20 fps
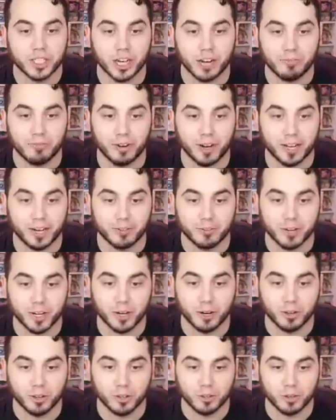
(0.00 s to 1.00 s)
I find a
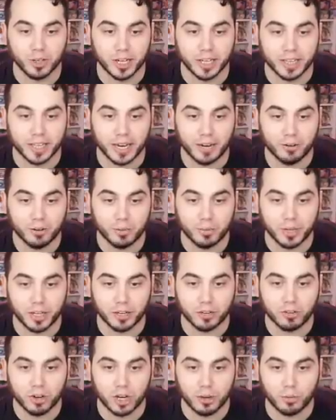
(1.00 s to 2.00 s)
Riolu. Like, that would be
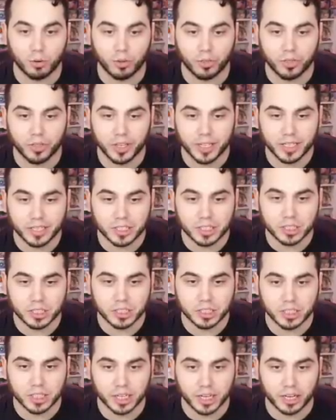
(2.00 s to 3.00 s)
incredible. This
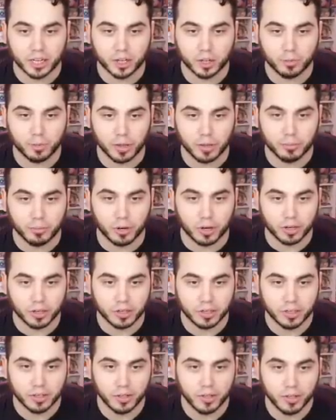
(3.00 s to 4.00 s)
looks like it could be the
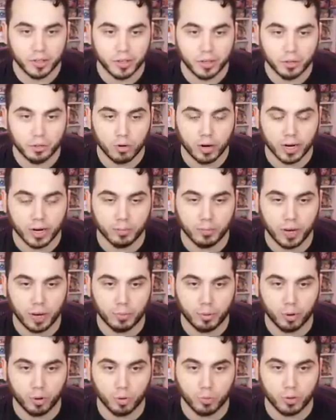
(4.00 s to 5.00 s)
mart where I could buy
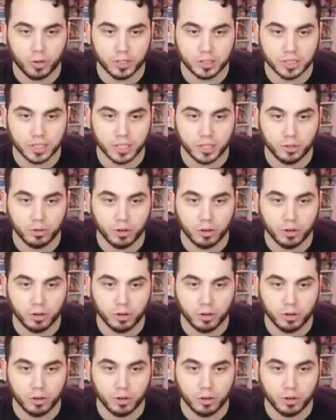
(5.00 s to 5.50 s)
Pokeballs. And you